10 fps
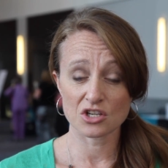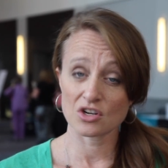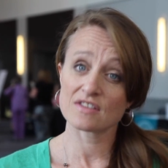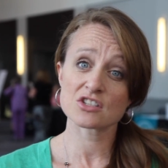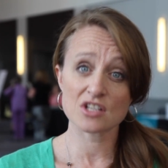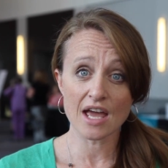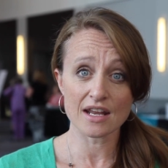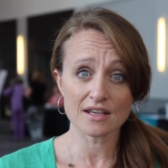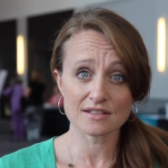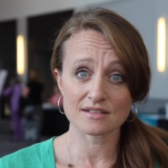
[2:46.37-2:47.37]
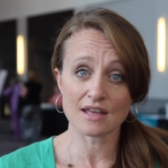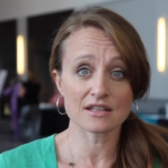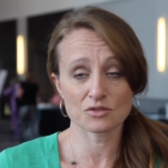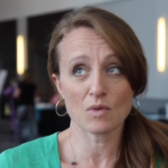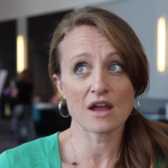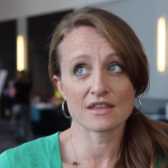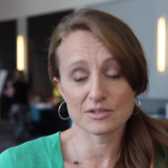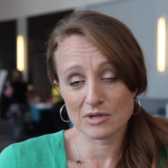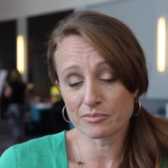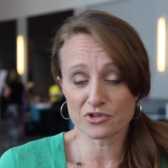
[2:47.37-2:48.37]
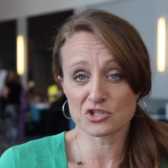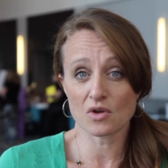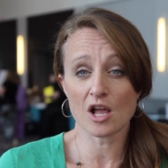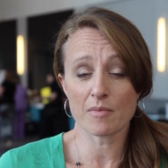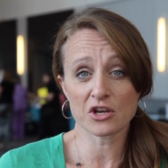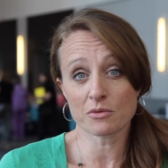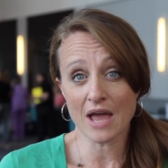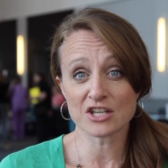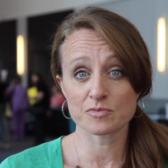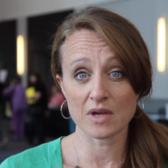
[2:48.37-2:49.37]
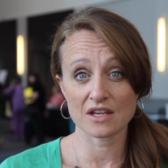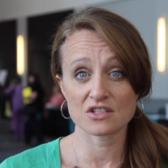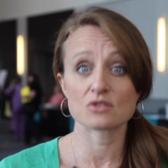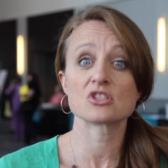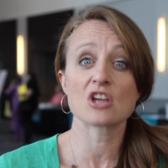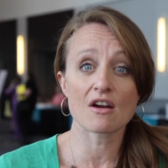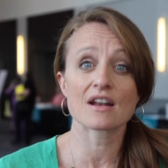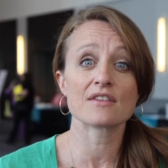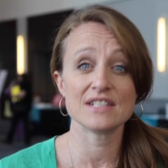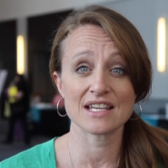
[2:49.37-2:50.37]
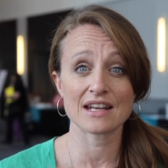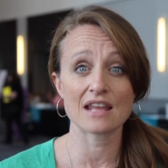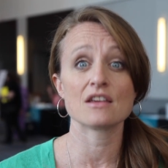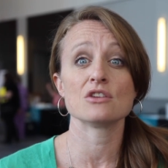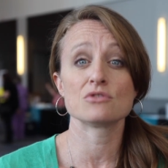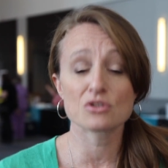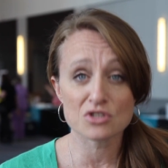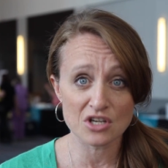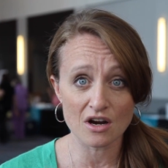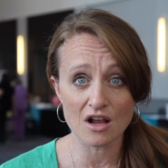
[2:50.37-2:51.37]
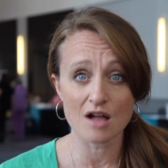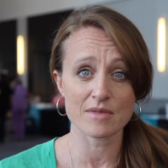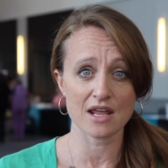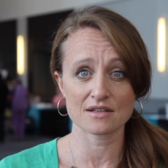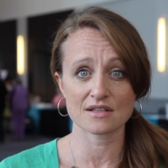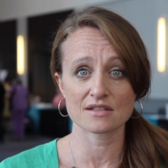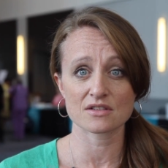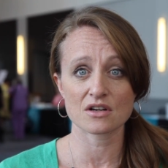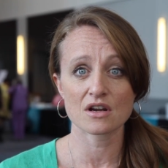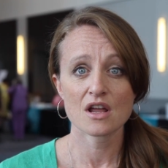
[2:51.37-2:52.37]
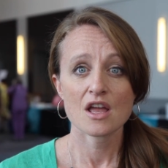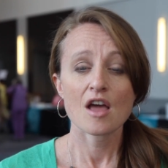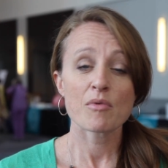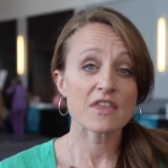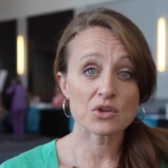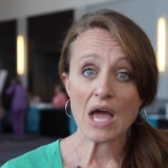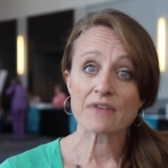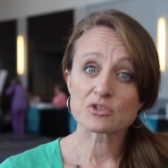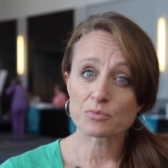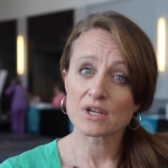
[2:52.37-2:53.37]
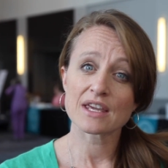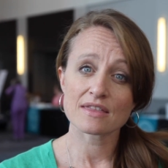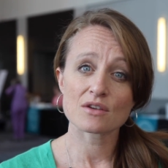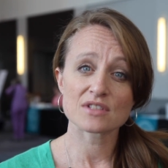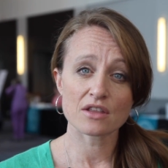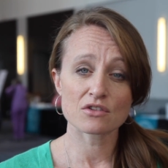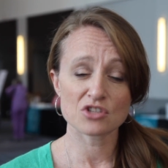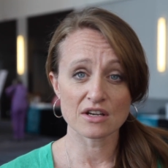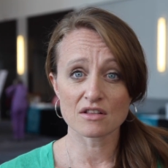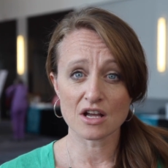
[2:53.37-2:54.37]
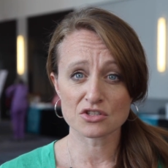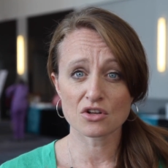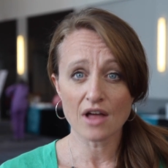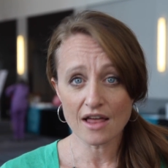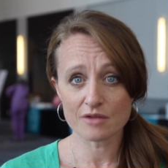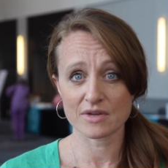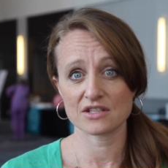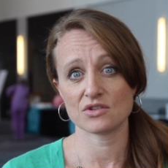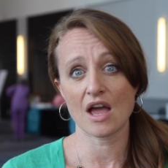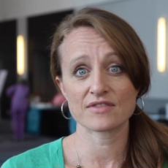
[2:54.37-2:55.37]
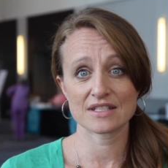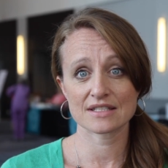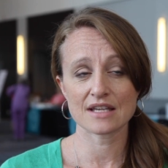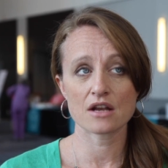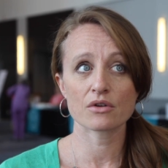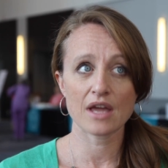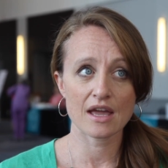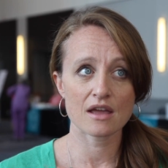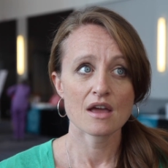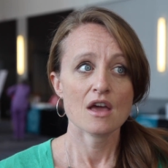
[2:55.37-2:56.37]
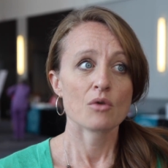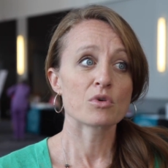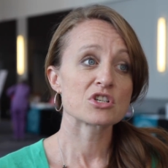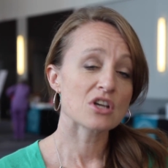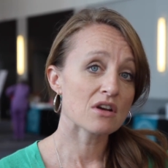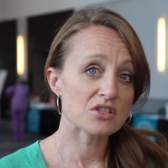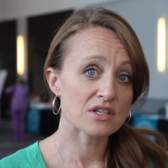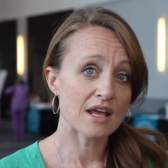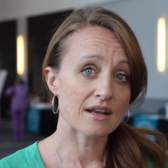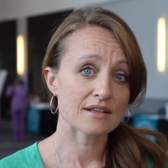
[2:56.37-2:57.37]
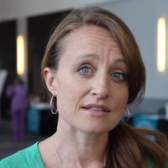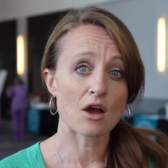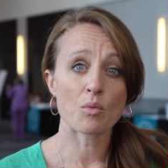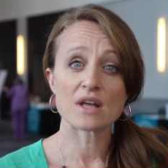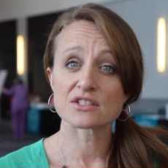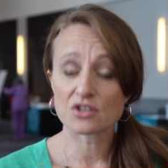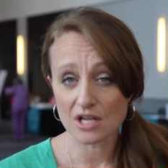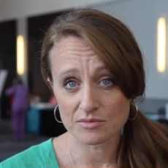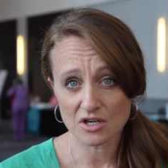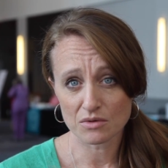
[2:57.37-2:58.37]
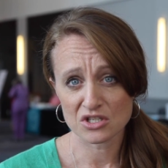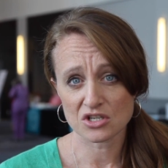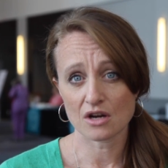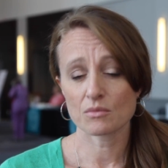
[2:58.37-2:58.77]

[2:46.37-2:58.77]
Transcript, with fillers: You need the genetics. That's why these people are showing up on your match page. You share enough D N A that you do share a common ancestor, but then you have to bring in those other genealogical elements. You have to decide, okay, we're sharing genetics, now what surnames are we sharing?